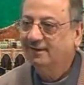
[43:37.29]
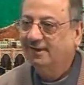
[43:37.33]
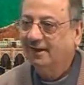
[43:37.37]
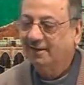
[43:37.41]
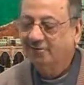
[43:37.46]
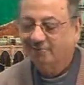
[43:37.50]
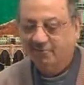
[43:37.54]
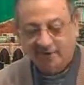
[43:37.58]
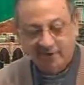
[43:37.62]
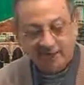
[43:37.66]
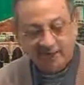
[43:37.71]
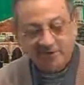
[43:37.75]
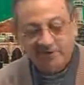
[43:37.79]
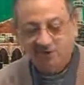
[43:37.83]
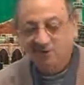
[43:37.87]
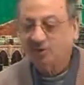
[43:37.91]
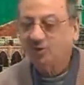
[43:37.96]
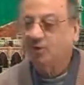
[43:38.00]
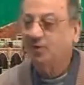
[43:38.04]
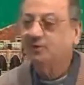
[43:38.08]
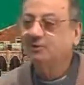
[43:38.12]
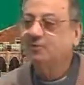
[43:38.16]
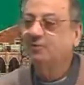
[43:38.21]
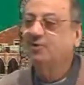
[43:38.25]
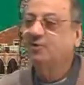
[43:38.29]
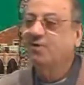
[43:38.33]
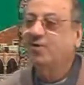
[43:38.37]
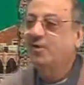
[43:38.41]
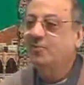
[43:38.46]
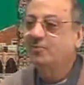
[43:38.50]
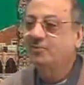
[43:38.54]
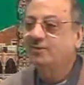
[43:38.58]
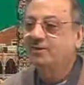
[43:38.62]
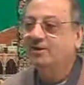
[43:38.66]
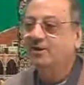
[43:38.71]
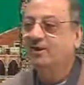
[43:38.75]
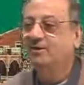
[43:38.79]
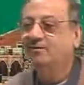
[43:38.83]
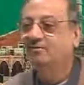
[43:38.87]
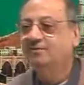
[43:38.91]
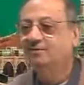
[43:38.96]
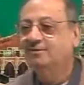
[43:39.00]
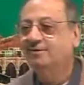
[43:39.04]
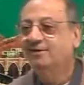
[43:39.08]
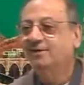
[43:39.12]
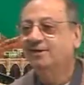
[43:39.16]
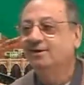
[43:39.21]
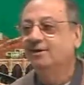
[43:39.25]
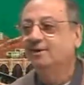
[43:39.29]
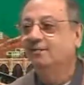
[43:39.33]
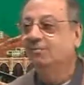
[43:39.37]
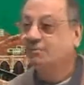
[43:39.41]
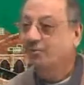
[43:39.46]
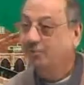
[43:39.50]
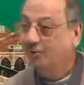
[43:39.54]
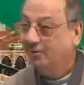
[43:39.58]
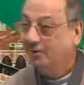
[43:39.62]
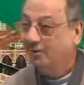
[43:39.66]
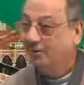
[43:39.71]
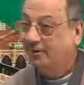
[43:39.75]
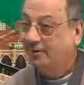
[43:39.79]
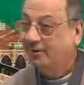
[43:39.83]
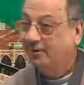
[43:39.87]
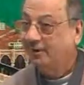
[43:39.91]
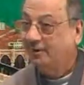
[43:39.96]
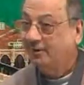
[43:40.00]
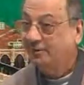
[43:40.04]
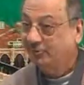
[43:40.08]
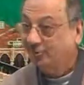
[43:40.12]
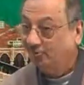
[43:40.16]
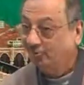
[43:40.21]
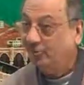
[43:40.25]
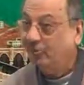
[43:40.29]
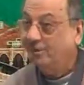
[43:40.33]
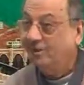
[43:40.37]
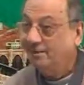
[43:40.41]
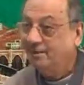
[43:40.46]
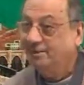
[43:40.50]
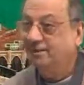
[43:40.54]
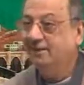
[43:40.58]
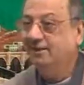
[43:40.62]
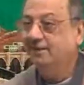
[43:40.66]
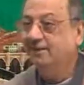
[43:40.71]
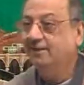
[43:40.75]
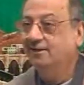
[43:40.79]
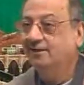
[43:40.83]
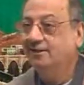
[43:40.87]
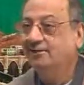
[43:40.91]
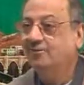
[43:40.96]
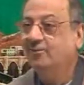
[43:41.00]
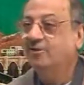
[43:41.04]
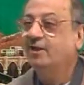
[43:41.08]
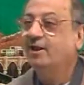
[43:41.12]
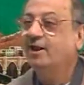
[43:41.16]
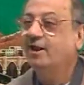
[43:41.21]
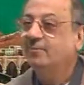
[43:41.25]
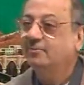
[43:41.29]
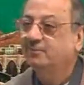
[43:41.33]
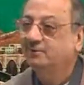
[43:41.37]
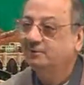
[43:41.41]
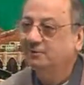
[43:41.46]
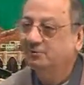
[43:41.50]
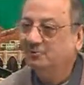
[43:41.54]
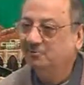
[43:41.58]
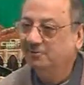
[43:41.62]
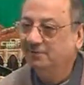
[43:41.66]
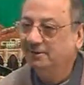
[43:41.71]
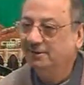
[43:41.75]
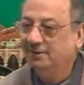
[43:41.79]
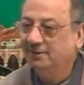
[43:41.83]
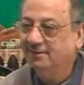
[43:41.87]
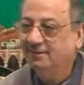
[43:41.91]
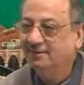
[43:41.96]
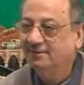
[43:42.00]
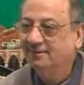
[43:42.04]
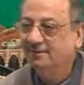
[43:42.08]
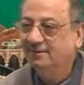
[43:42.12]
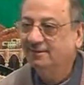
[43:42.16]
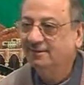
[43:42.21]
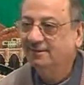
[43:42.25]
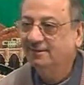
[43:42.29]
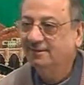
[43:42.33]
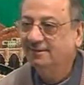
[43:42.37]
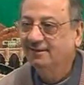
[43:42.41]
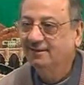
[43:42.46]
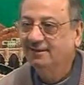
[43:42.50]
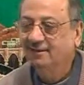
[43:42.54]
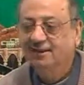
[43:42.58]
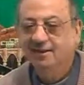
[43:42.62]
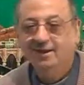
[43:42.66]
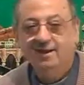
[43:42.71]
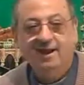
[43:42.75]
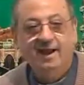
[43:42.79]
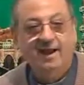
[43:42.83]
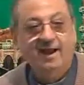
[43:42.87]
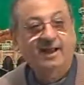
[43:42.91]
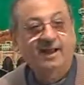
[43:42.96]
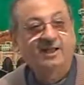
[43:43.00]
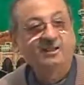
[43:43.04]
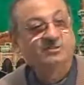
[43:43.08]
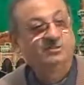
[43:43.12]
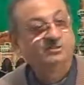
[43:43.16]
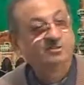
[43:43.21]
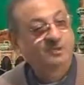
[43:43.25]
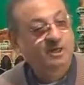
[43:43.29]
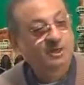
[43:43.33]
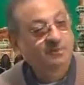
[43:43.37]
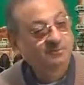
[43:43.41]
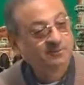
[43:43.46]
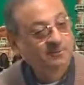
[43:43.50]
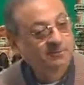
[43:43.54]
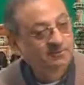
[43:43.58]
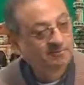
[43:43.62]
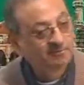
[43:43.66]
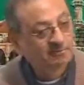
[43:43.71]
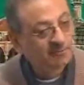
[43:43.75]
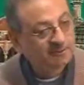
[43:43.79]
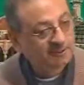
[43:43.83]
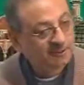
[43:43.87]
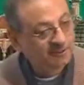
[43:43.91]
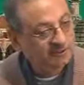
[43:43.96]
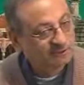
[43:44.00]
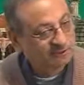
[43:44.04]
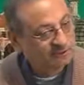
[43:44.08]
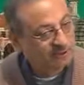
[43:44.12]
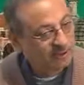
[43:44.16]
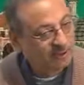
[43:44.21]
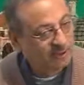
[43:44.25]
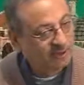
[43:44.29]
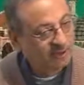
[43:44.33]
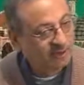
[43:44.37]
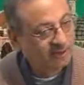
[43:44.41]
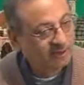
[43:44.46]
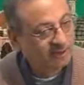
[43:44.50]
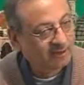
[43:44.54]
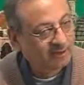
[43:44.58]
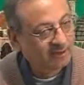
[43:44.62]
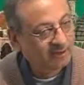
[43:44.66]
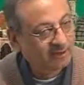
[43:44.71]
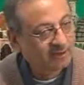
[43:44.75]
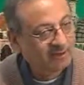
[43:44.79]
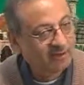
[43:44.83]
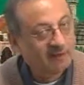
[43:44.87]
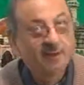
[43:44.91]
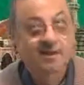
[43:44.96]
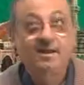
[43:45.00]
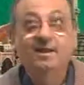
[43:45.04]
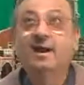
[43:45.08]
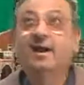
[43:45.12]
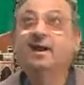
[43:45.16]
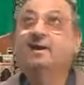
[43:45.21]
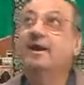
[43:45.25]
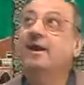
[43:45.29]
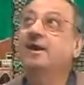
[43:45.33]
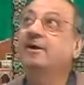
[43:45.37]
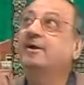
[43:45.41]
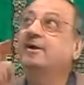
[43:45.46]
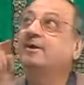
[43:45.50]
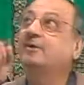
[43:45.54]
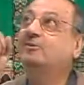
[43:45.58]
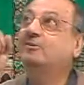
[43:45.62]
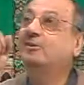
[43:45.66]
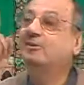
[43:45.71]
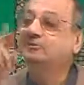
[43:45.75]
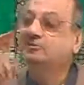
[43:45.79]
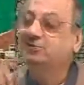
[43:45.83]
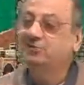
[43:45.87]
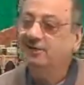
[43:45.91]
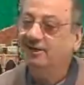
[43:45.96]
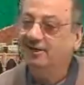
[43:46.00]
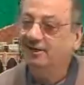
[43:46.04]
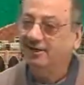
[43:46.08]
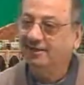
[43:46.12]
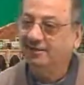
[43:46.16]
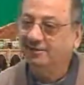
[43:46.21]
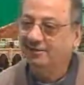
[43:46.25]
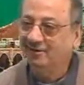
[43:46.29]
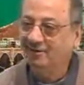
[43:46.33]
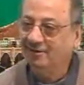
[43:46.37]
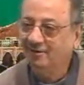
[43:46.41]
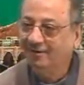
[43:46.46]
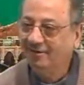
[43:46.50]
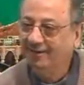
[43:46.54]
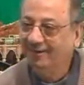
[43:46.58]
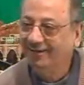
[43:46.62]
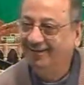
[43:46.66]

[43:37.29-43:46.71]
And when I saw the copy of book 3 key, what happened to me? I jumped with a joy and I hit the ceiling, you know.